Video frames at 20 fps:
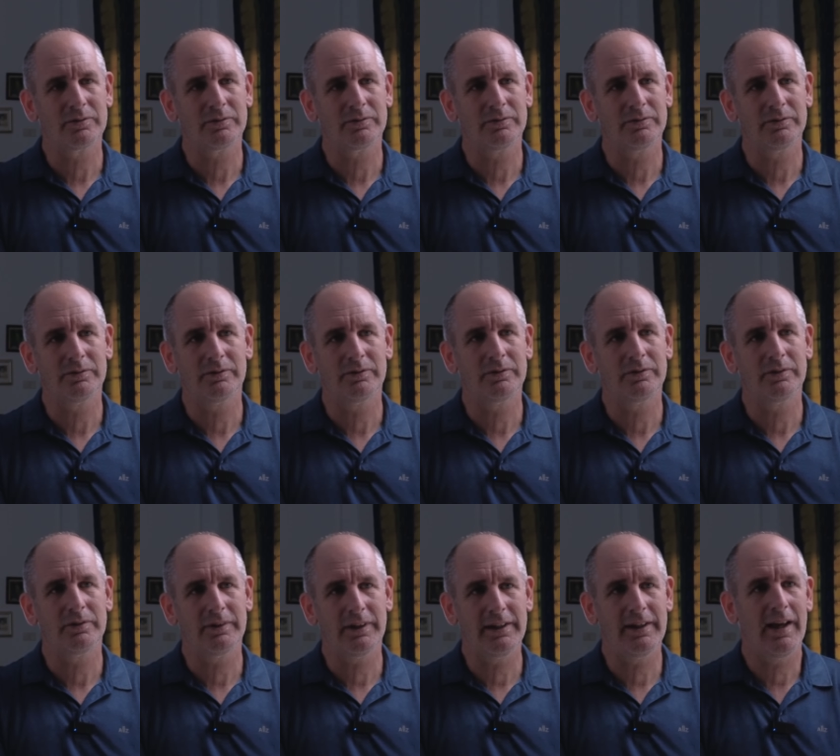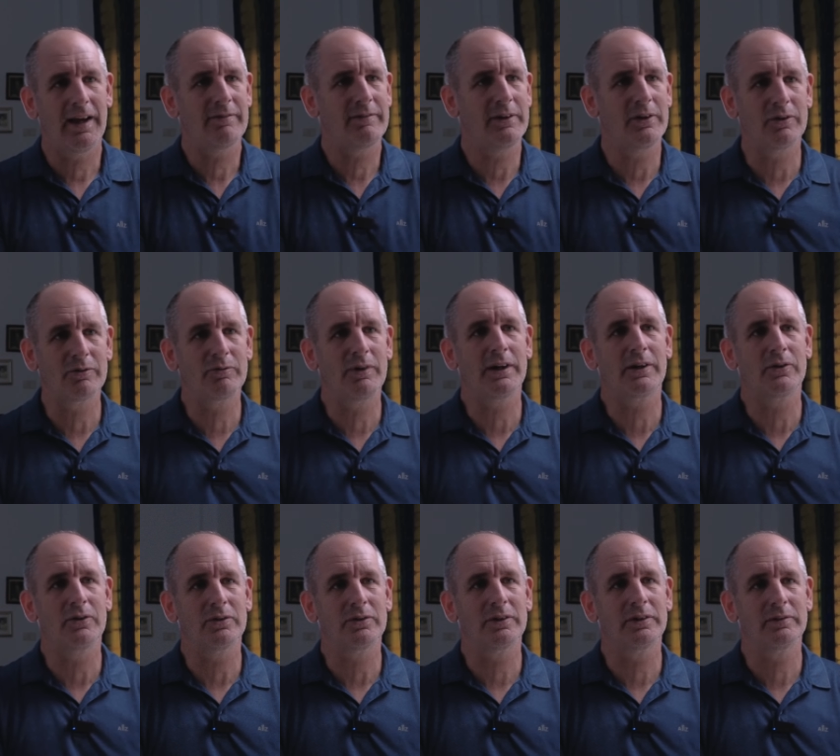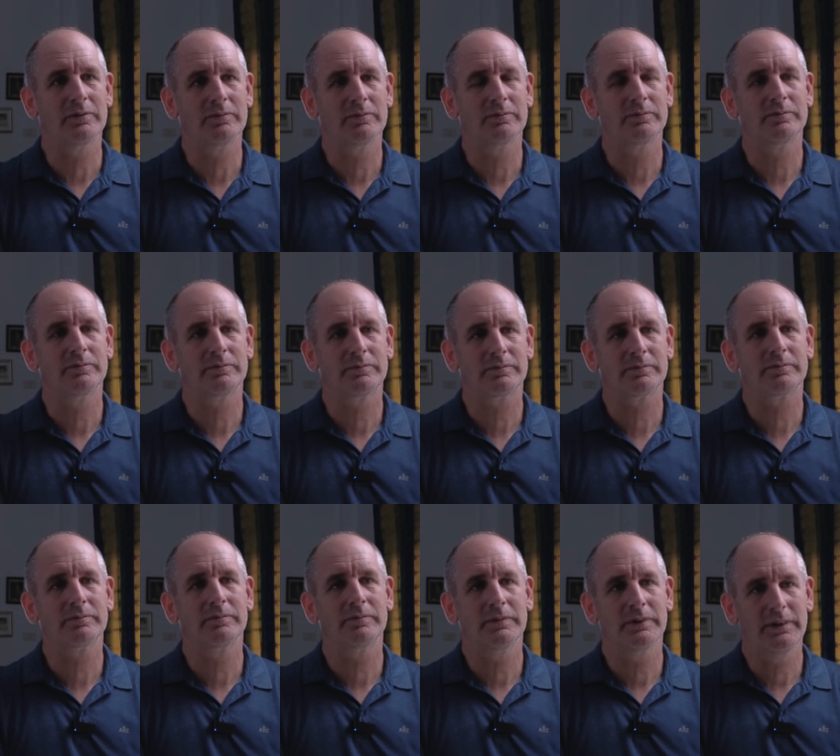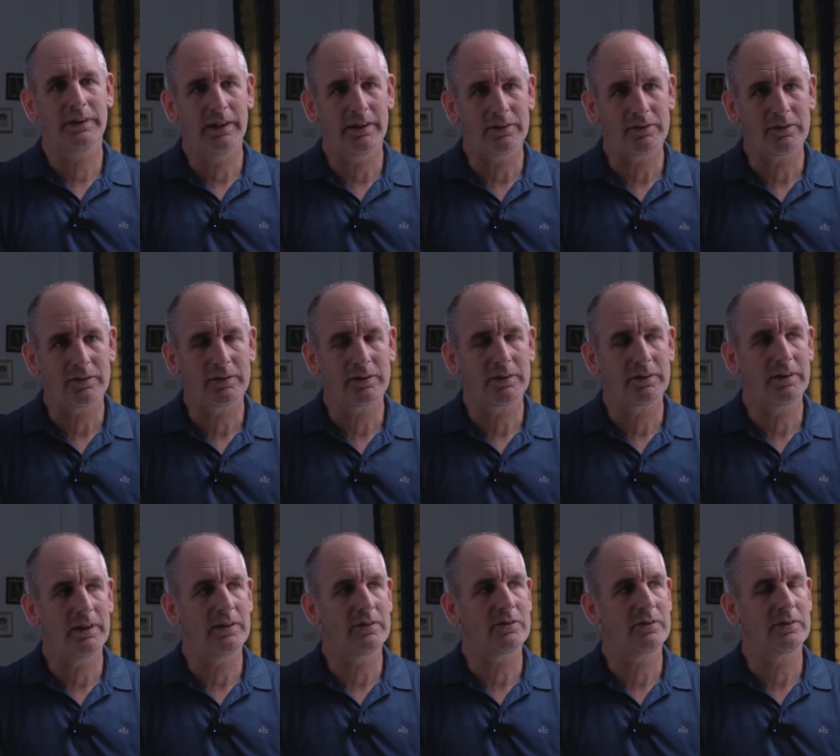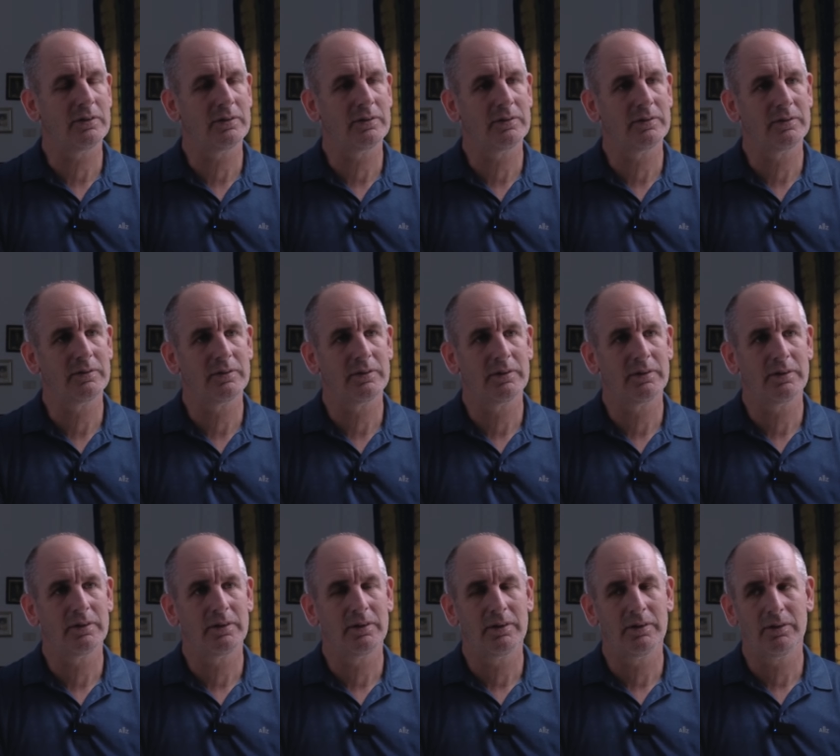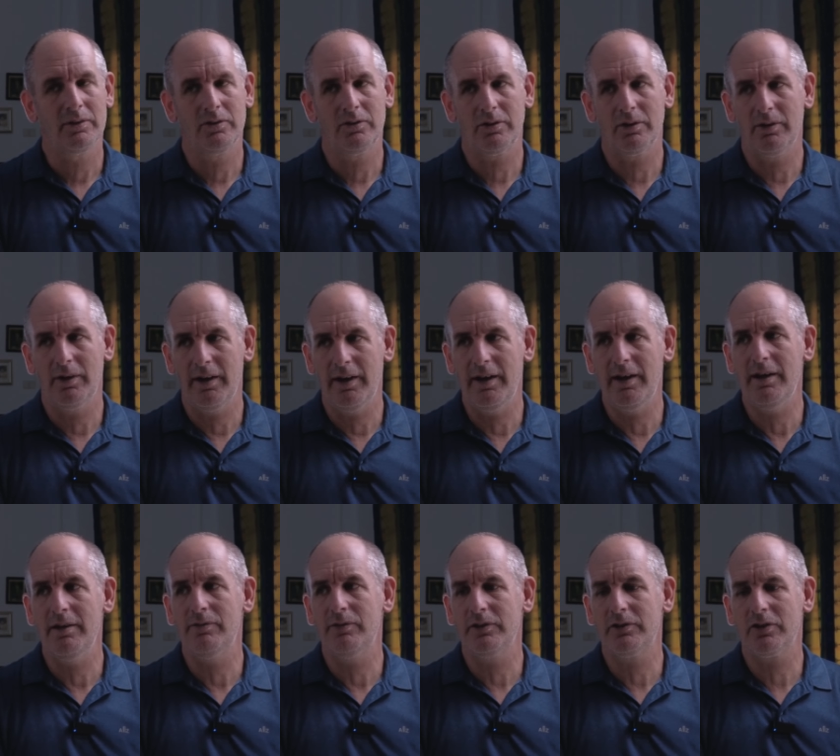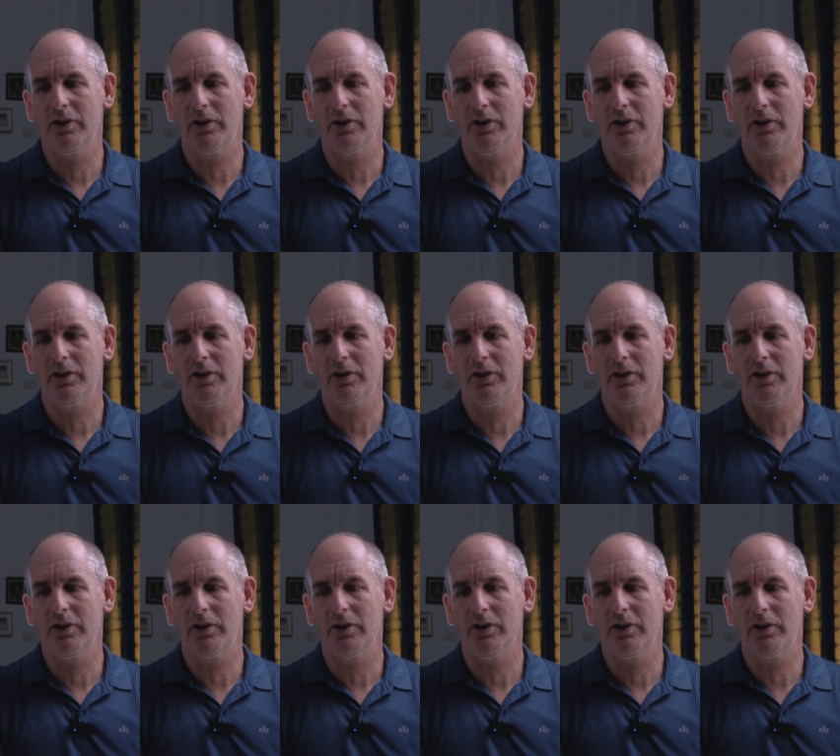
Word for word: you'd think they would they have, have it. They take that trouble to have it in their database. Yes. yes. Otherwise, what's the point of them doing it? Every